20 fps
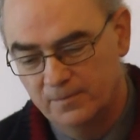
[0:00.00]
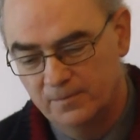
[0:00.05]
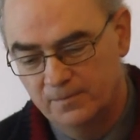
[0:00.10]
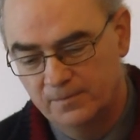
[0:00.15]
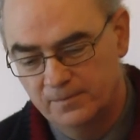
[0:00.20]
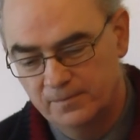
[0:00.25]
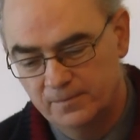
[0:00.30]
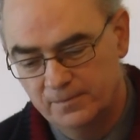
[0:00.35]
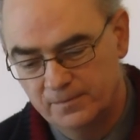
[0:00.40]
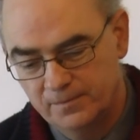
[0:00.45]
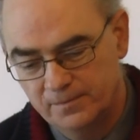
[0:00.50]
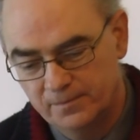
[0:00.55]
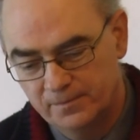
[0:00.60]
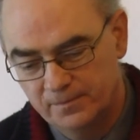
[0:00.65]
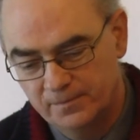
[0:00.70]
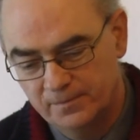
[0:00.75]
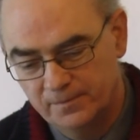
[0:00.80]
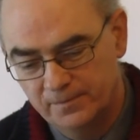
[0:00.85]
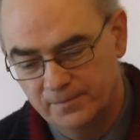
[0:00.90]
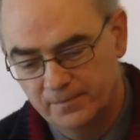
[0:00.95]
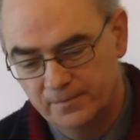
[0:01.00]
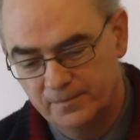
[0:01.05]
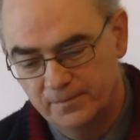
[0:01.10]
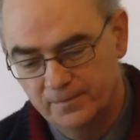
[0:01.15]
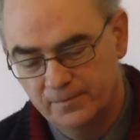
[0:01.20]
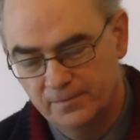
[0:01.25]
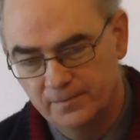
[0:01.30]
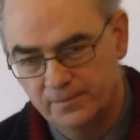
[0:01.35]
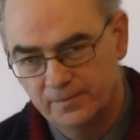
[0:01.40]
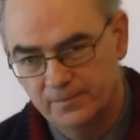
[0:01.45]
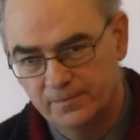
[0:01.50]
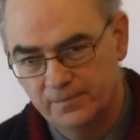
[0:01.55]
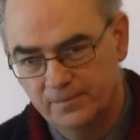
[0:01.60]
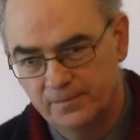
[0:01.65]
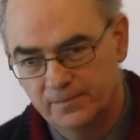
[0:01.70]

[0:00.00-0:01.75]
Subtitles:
Nothing is said.